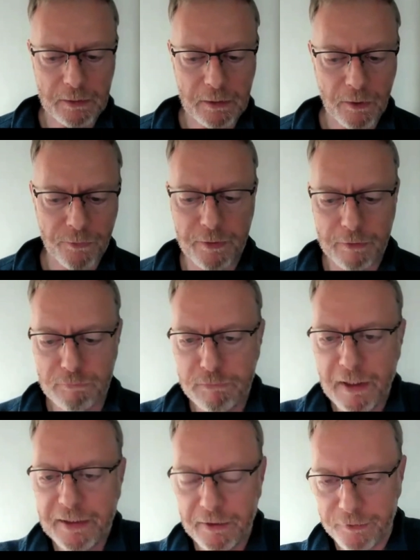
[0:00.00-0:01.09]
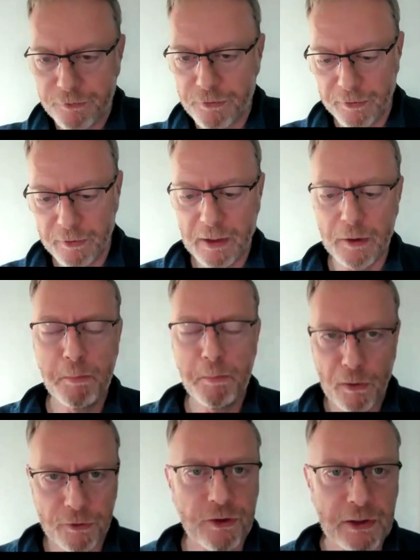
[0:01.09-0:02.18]
the kind of
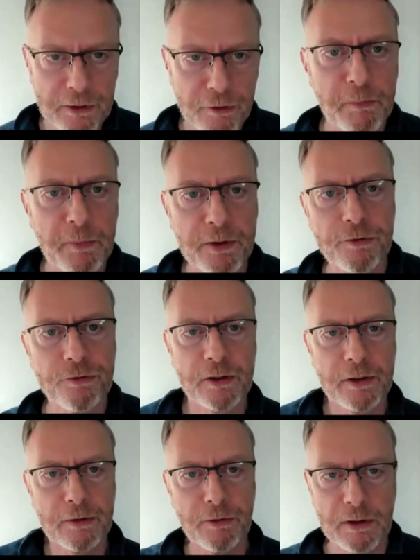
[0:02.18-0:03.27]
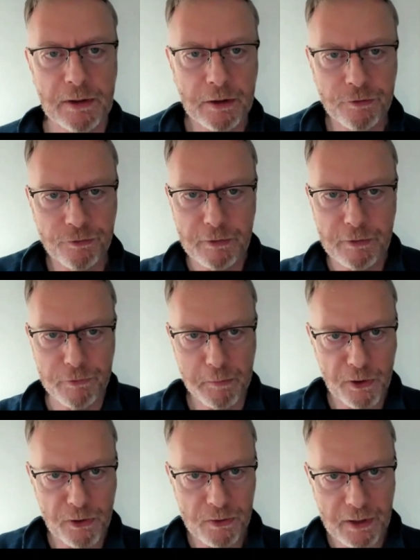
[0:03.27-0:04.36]
policy government side, if you like, because different
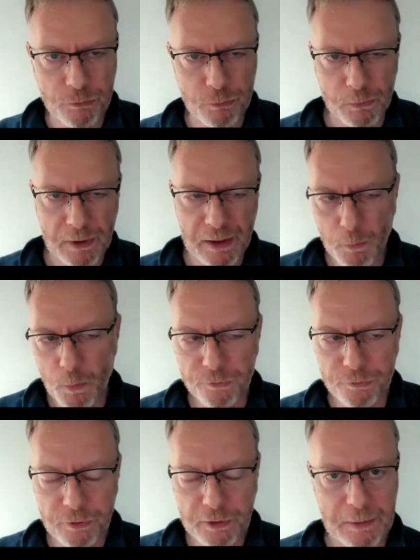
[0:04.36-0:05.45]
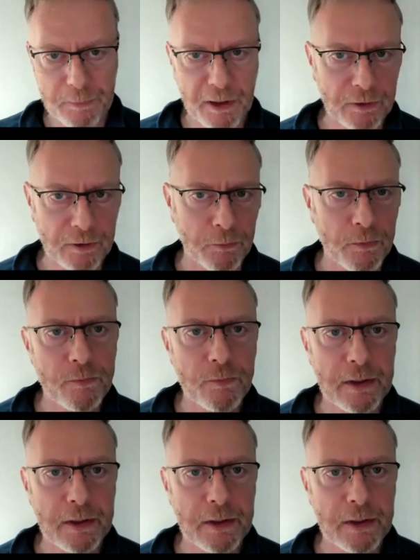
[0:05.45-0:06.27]
markets will kind of want to keep their own